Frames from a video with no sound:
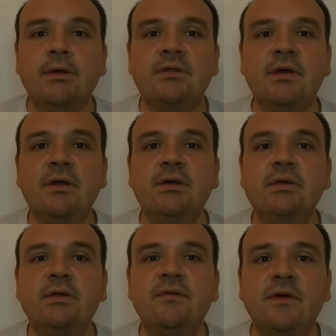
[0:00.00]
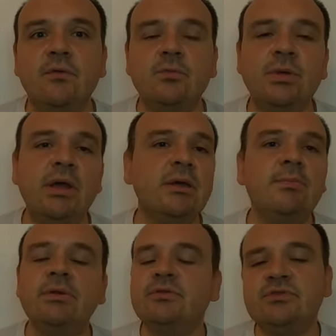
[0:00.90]
then you won't be
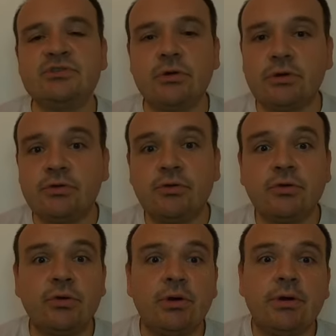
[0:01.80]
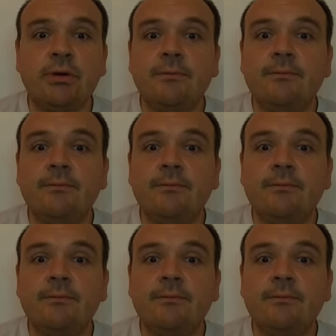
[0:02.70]
able to start your car.